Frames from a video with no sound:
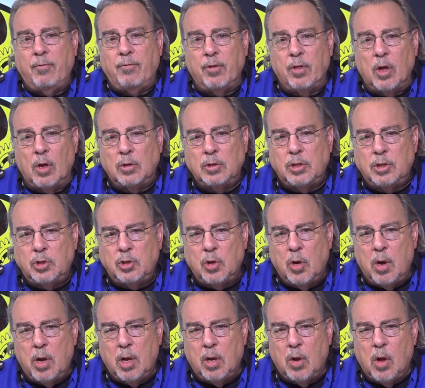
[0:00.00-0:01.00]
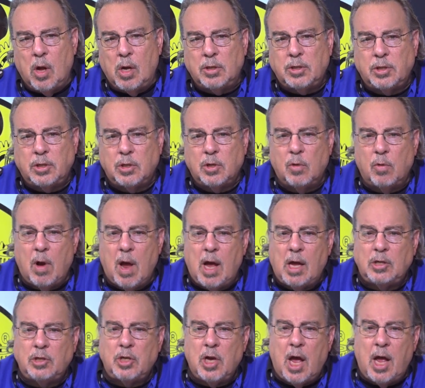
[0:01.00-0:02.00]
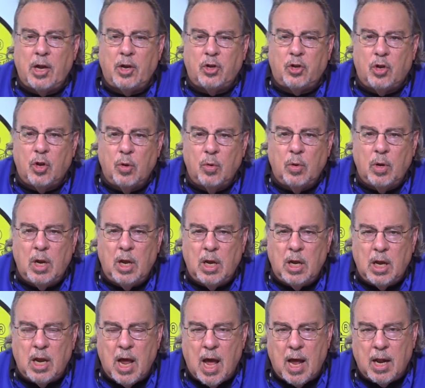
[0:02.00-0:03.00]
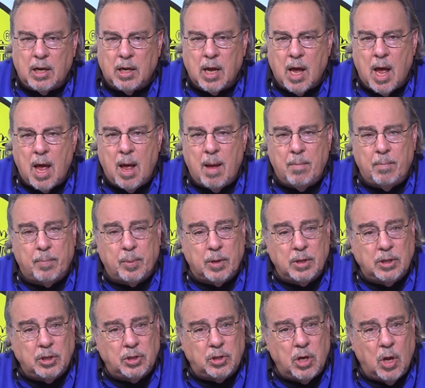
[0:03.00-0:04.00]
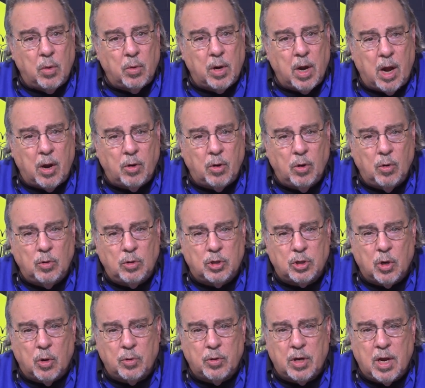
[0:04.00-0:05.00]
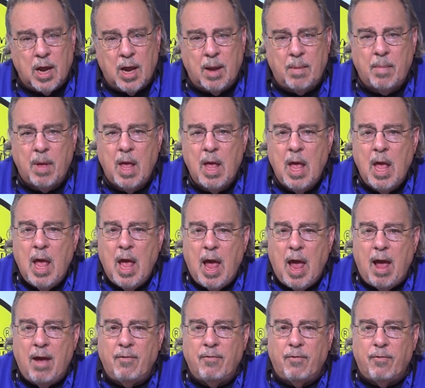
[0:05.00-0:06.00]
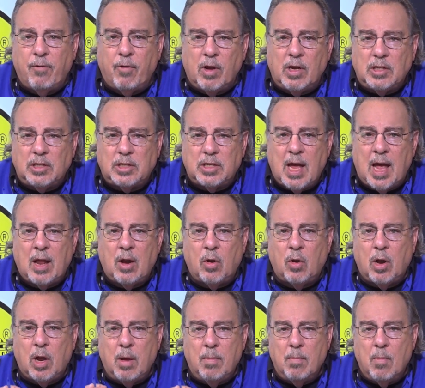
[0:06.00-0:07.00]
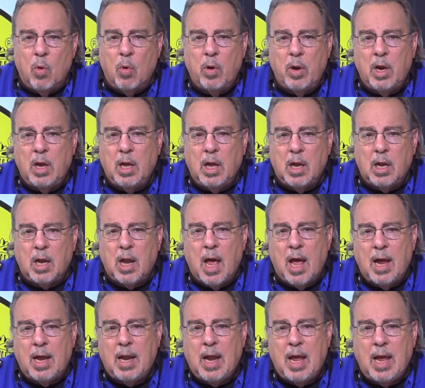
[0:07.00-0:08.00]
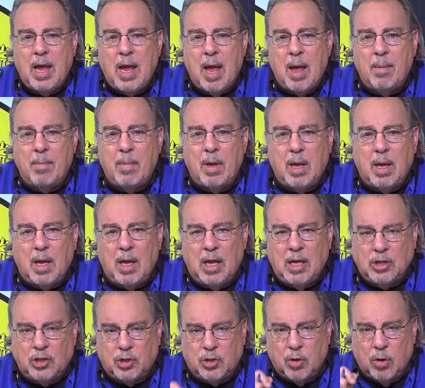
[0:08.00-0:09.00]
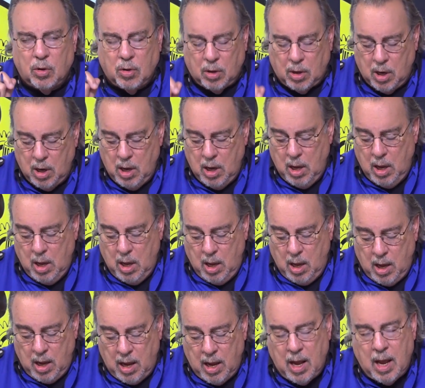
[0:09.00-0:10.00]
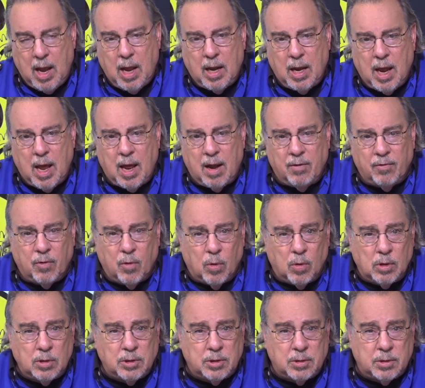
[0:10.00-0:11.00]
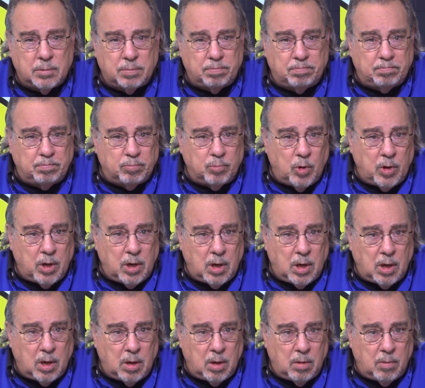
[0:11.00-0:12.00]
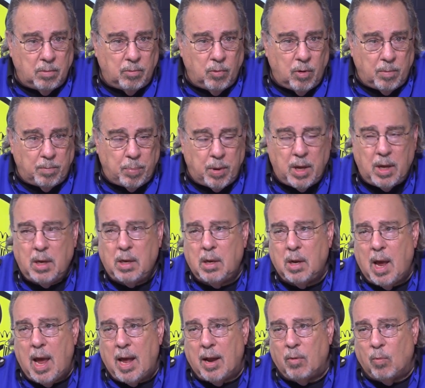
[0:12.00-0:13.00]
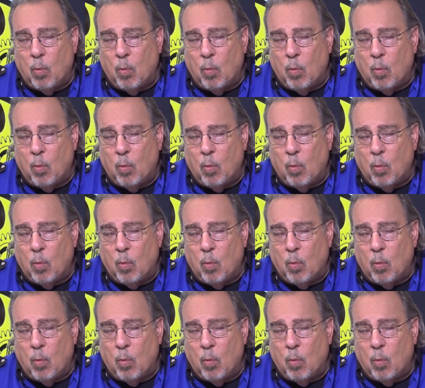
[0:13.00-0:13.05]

for those enjoying Goss's Garage on TuneIn.com, please note our new showtime every Saturday morning at 9 a.m. Eastern. And that, of course, we repeat at